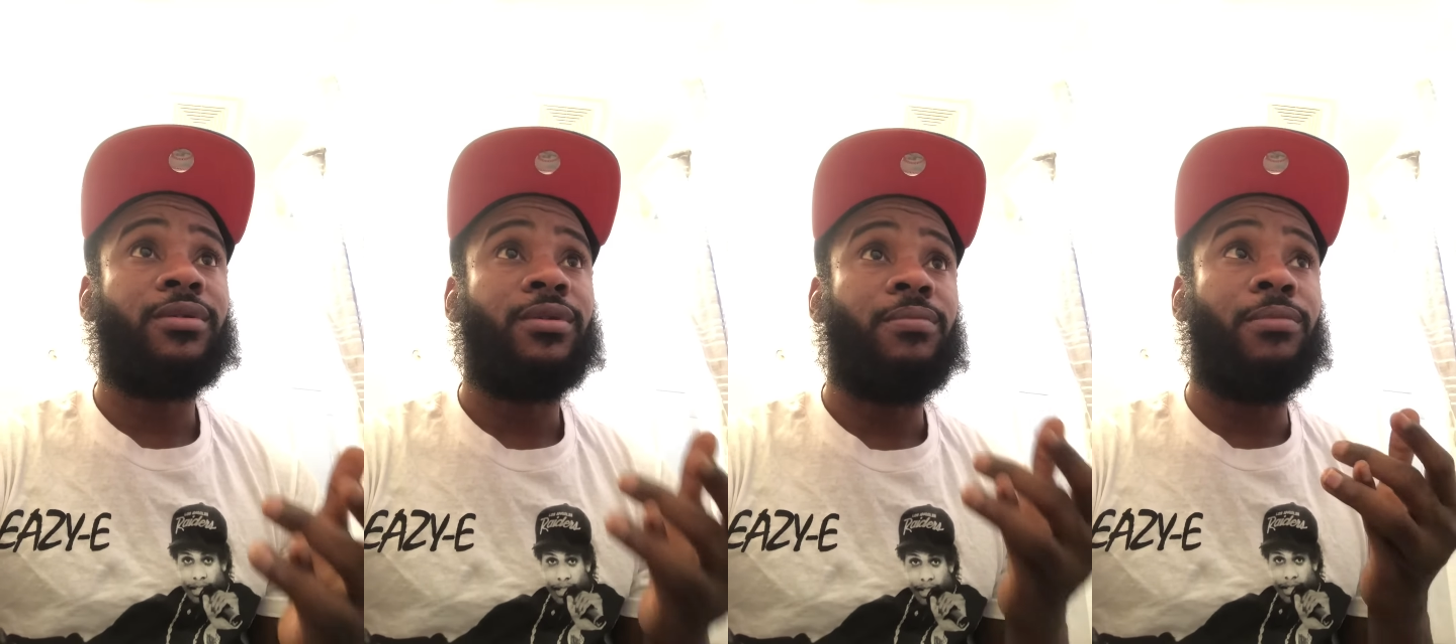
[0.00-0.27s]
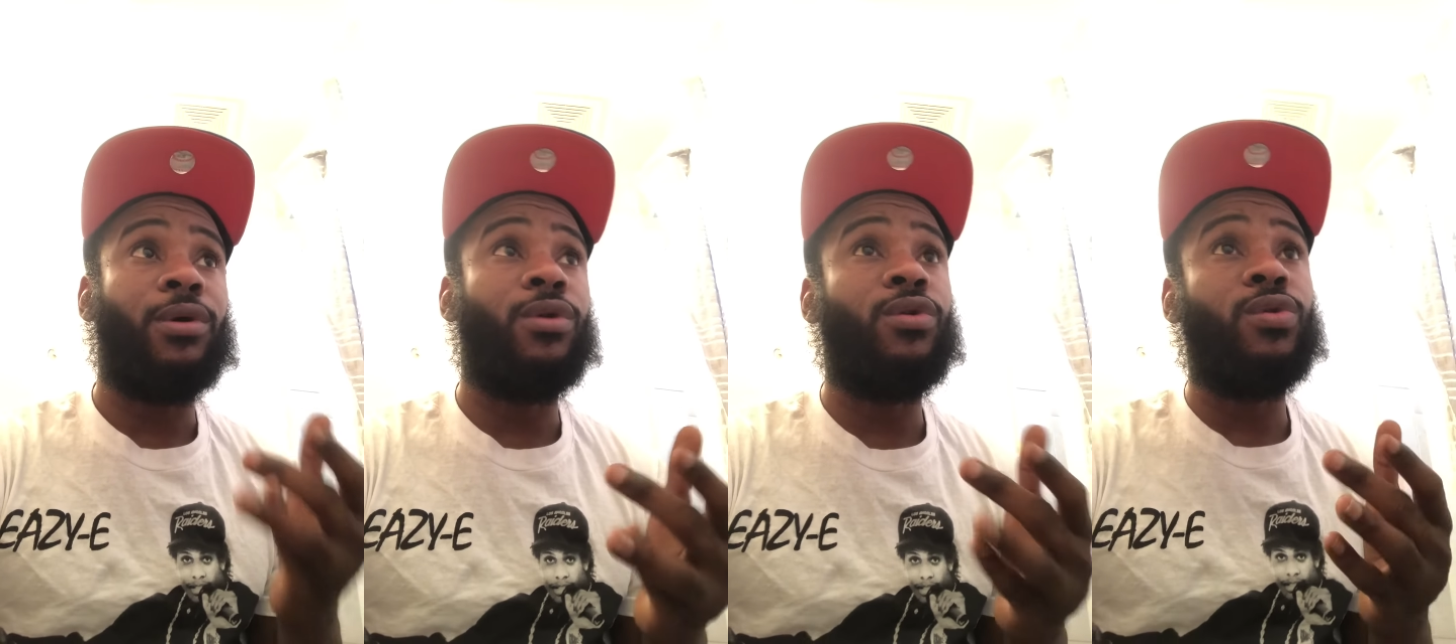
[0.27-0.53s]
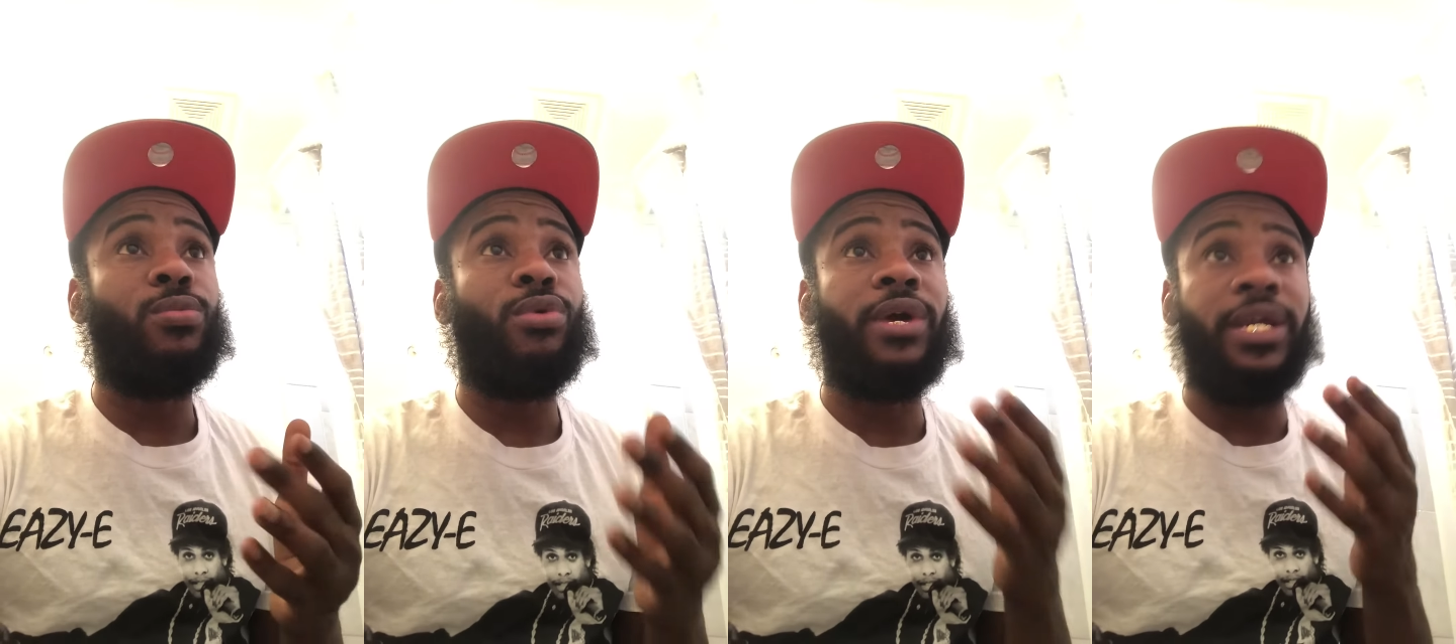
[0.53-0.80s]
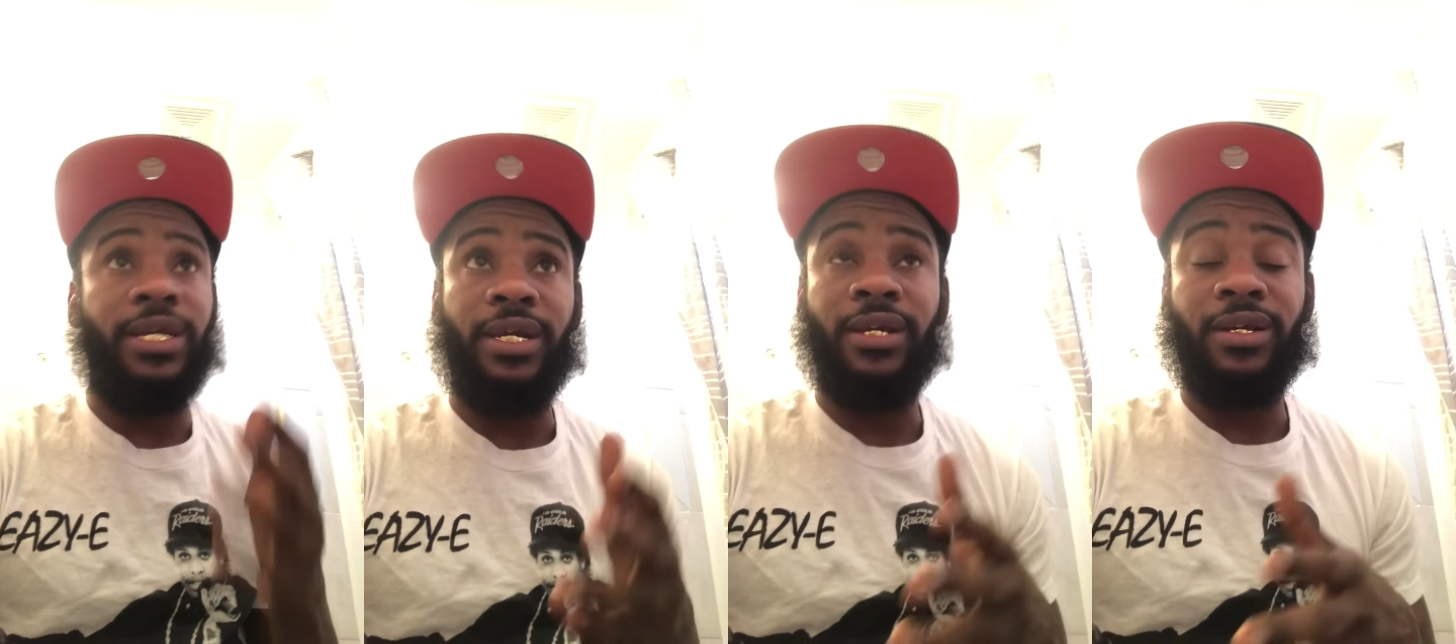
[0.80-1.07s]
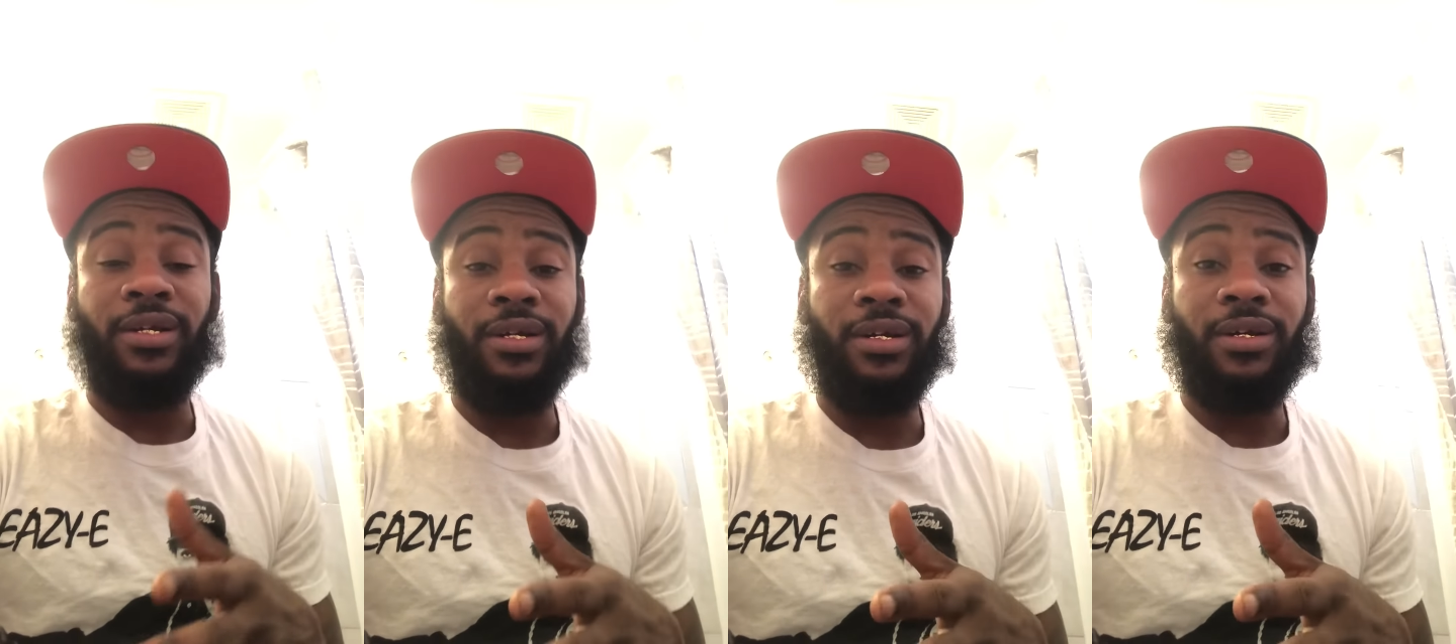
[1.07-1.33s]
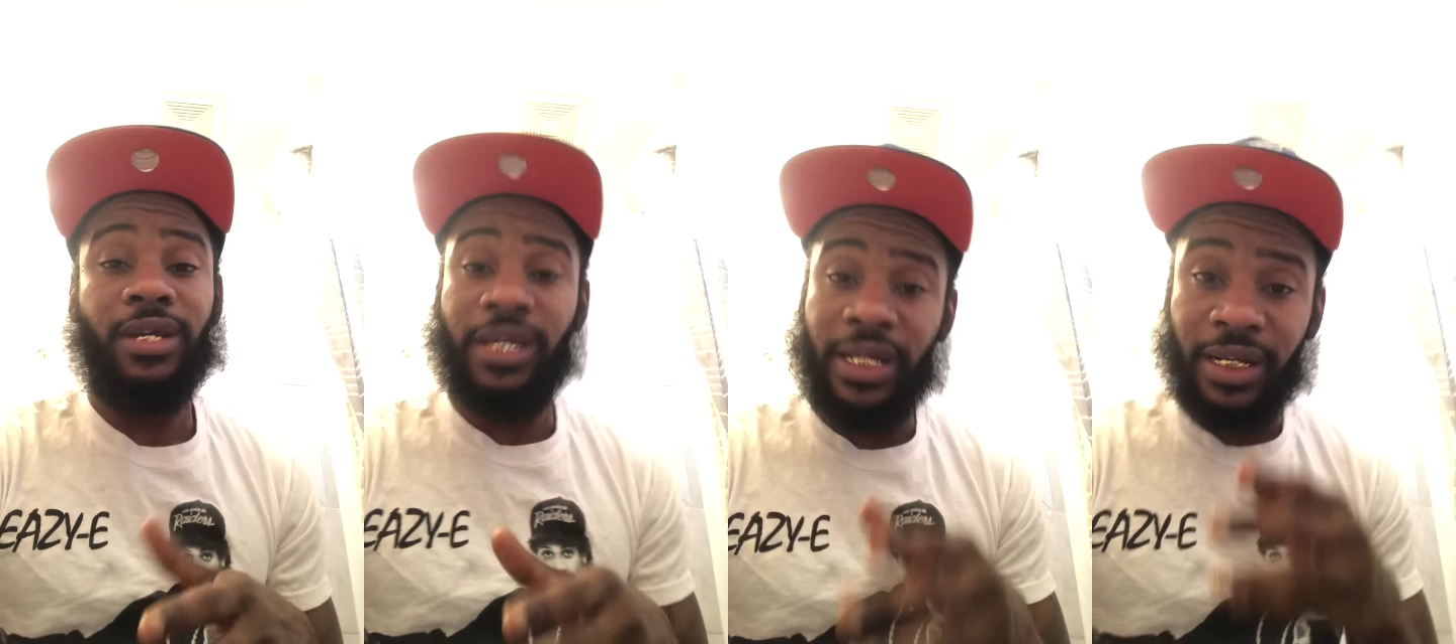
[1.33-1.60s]
My old boy eating good.
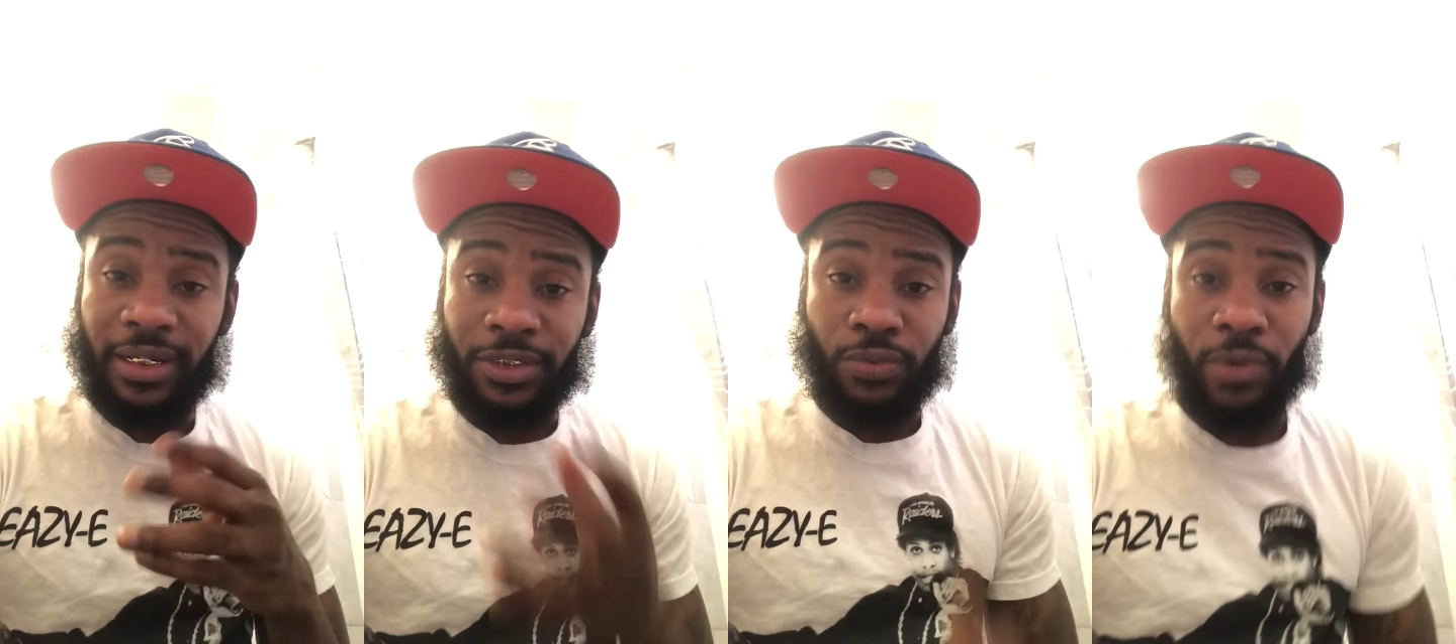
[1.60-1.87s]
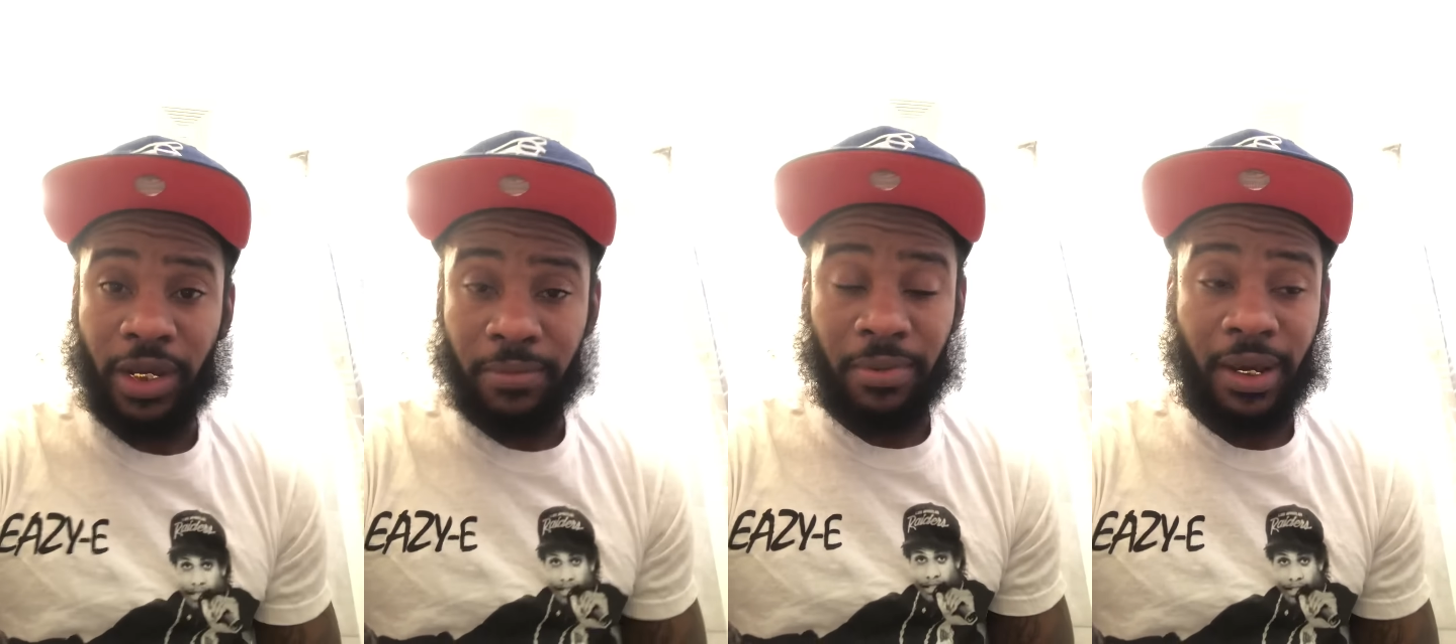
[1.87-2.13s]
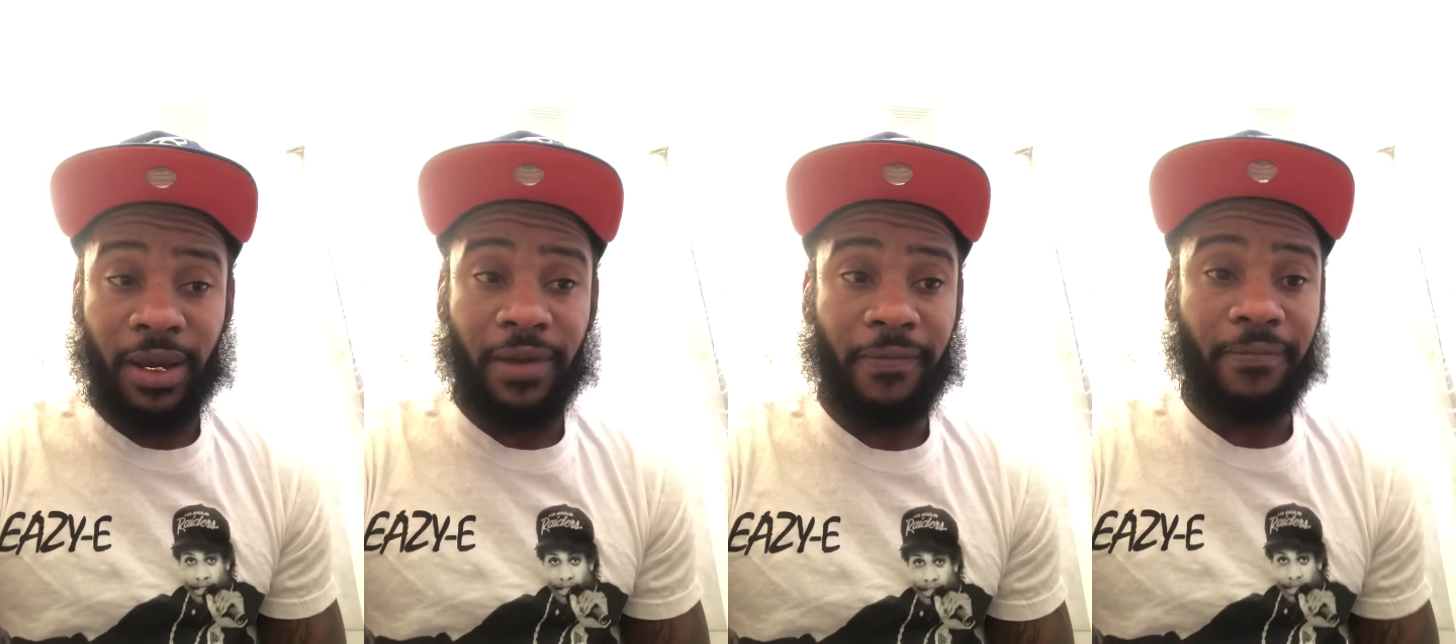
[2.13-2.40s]
He getting his weight back.